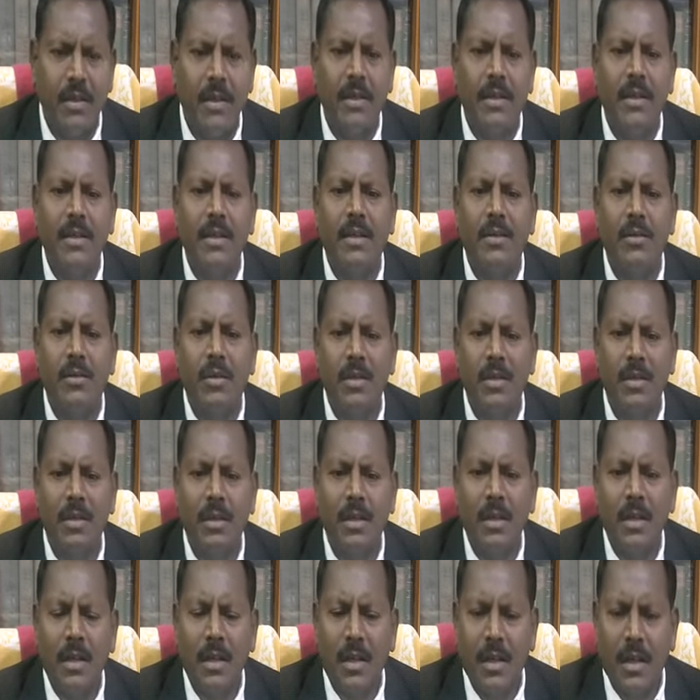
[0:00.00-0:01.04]
In other words,
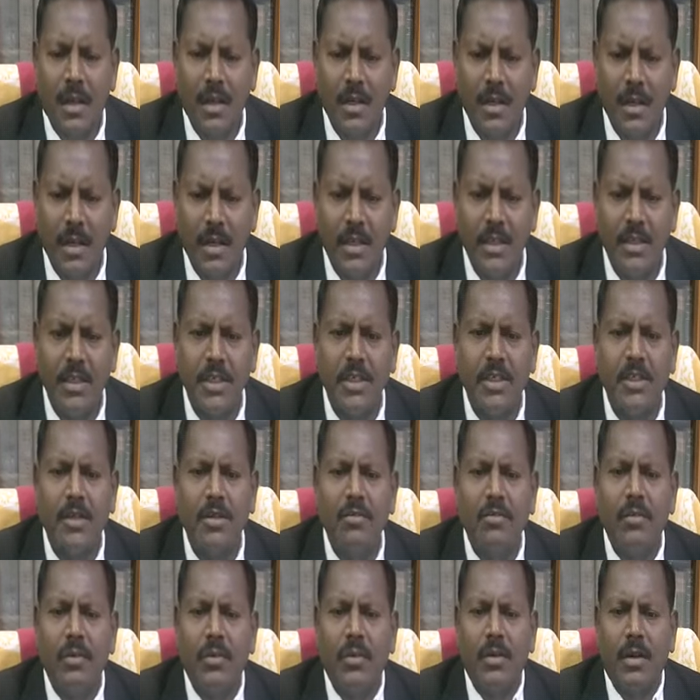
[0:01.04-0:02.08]
Article
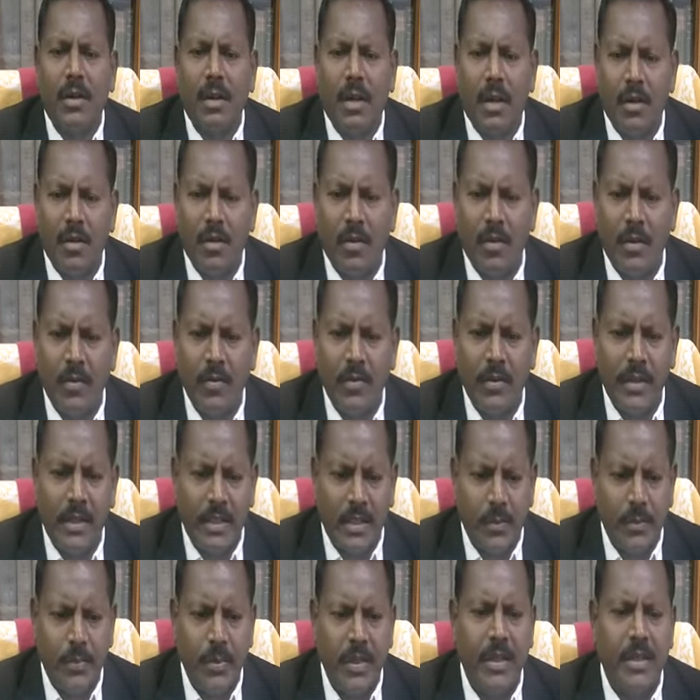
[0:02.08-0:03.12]
16.4 carved out a
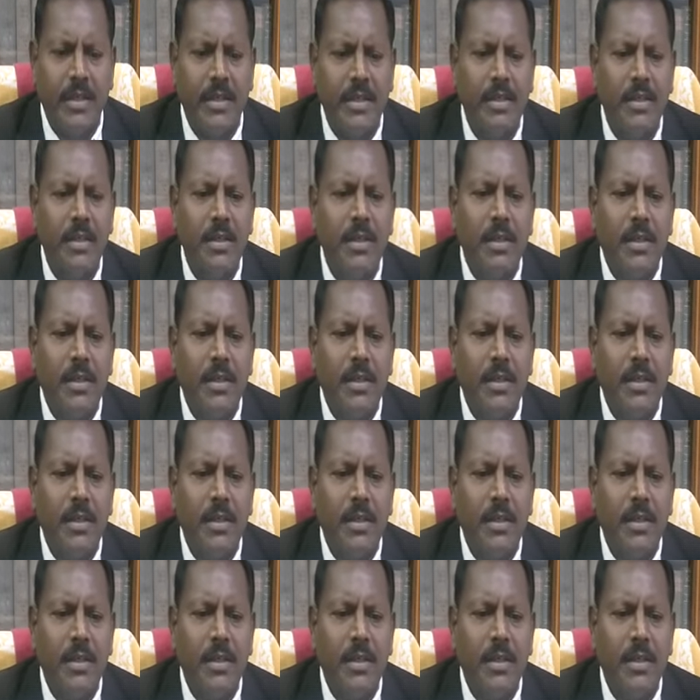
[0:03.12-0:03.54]
space